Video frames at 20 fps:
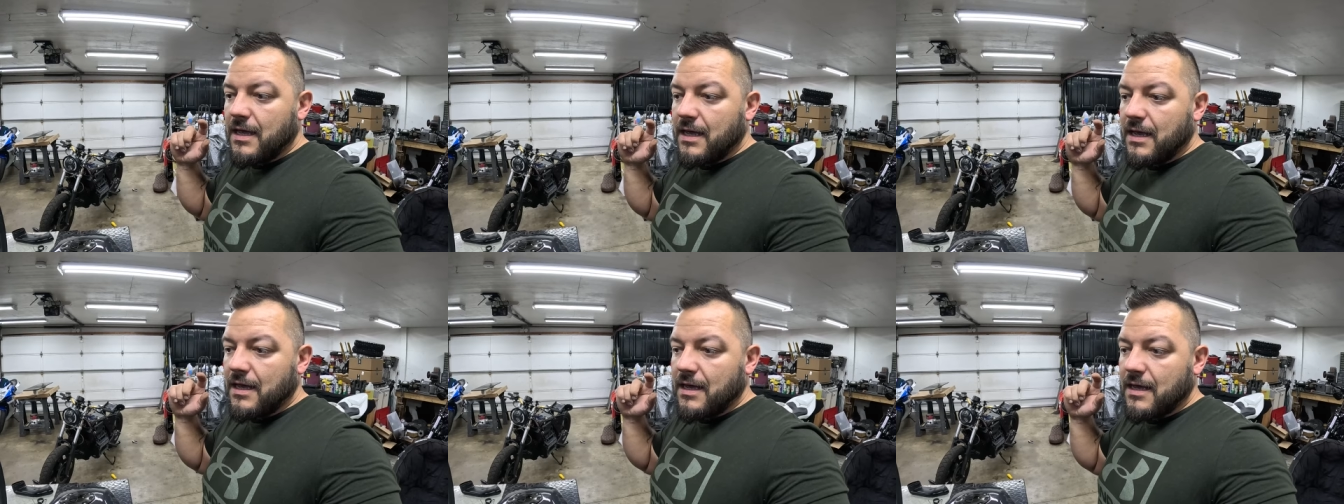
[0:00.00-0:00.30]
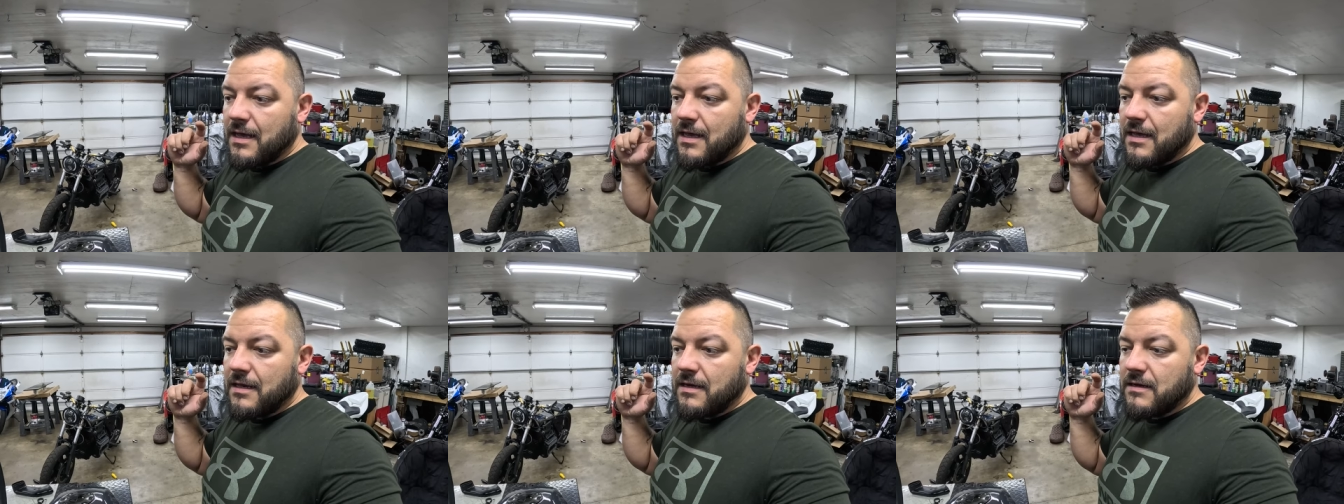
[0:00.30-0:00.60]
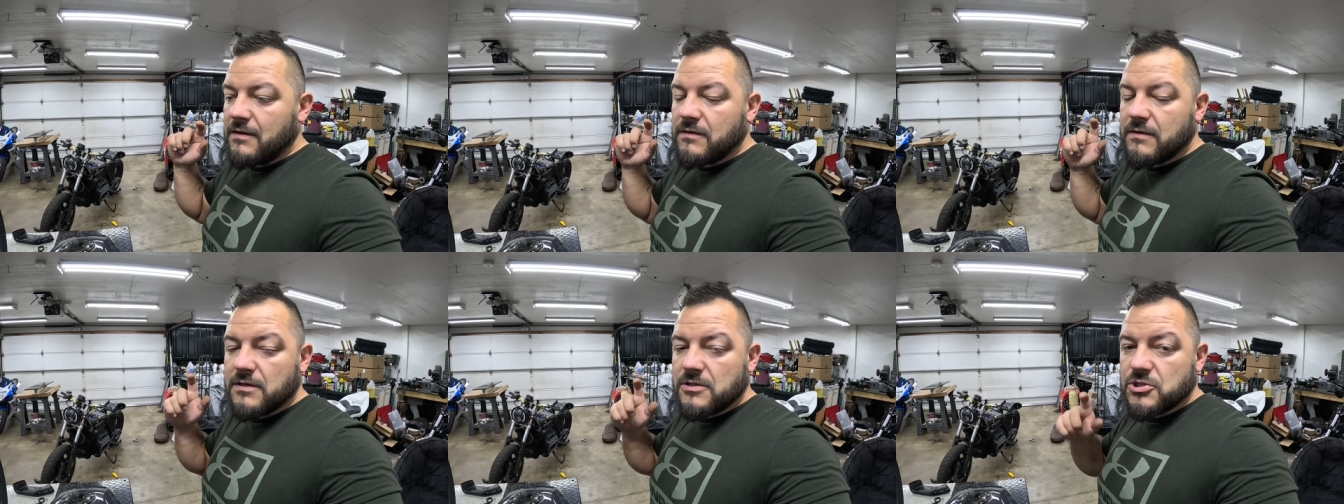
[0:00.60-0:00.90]

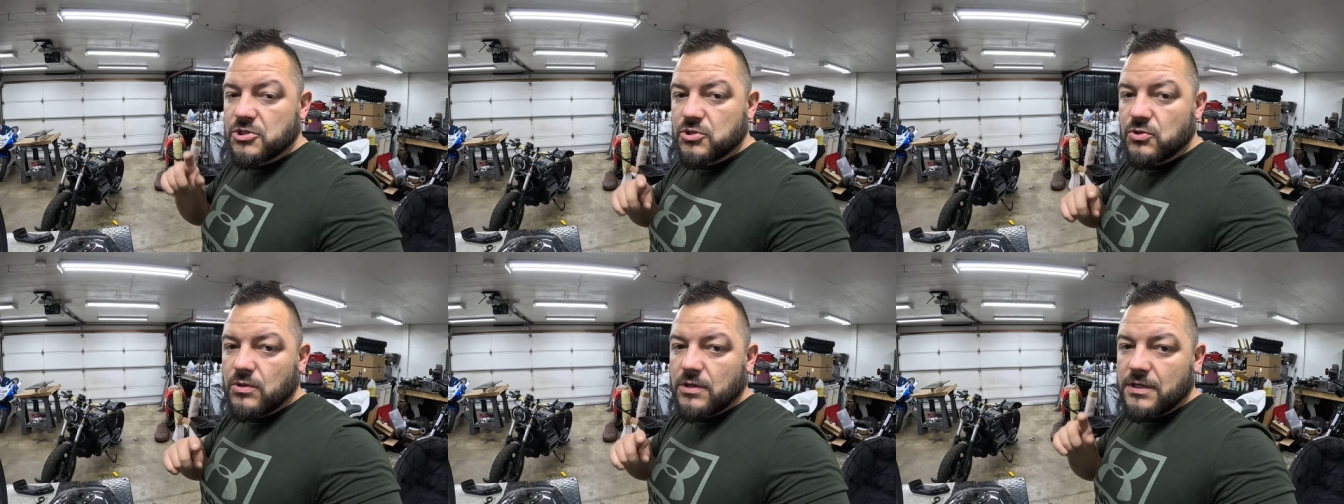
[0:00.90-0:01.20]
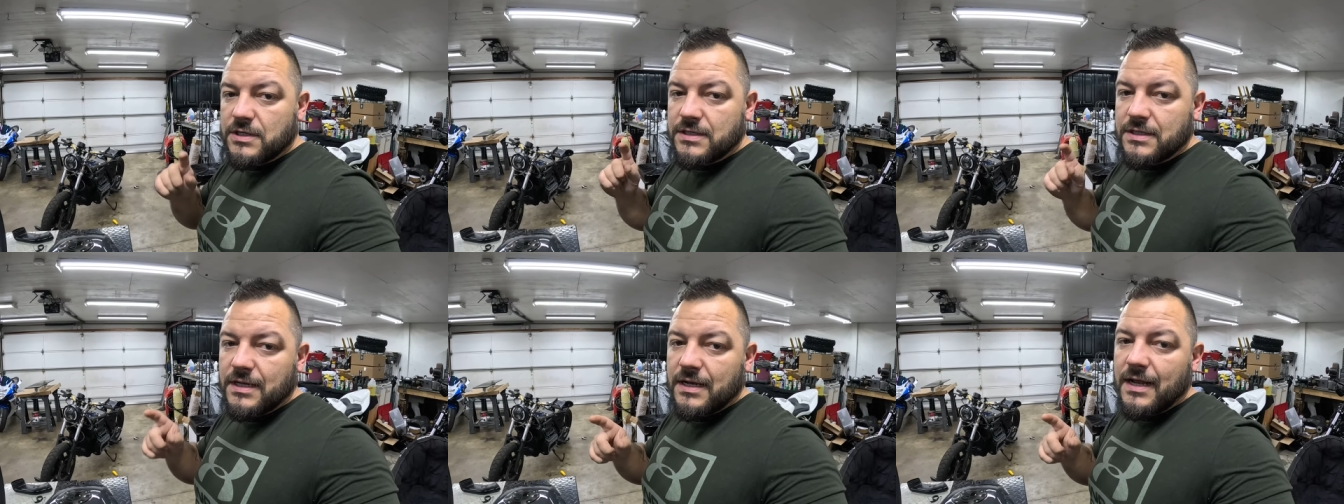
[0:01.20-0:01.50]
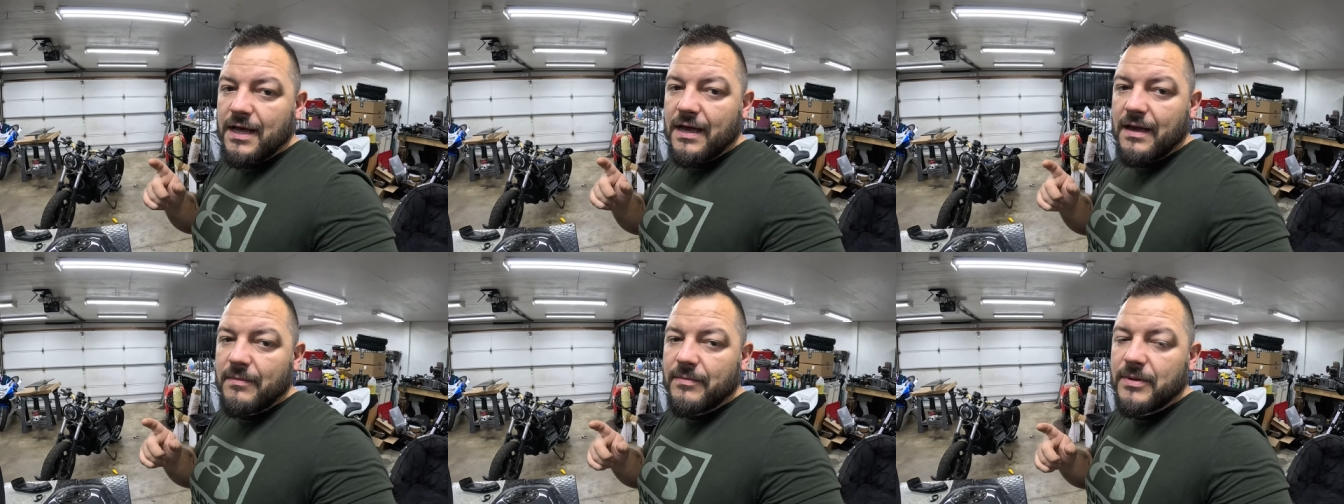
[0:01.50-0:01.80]
and the short that
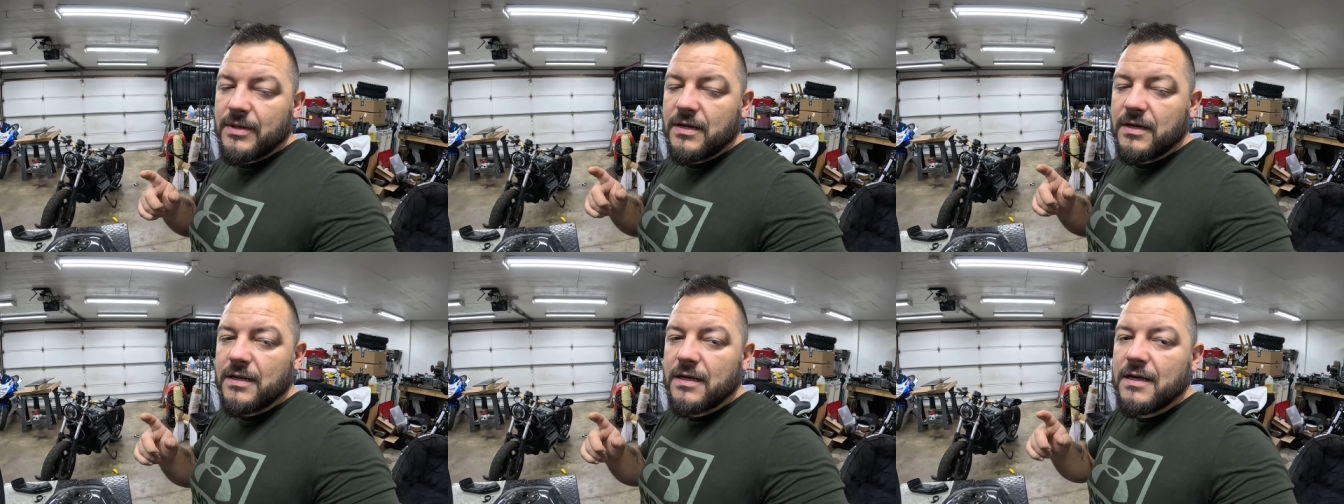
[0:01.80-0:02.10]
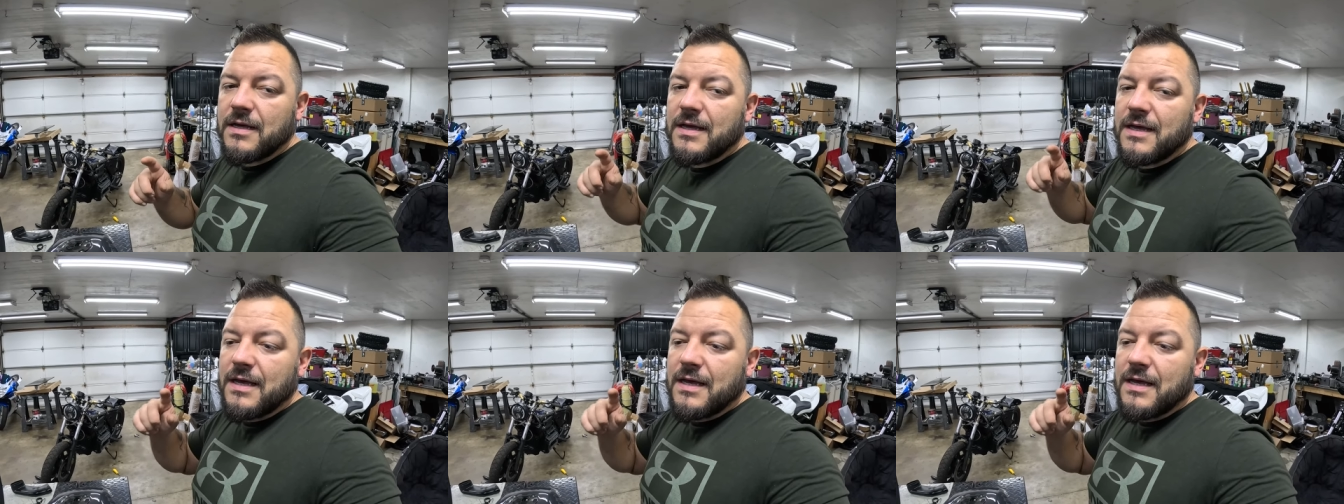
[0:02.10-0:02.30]
happened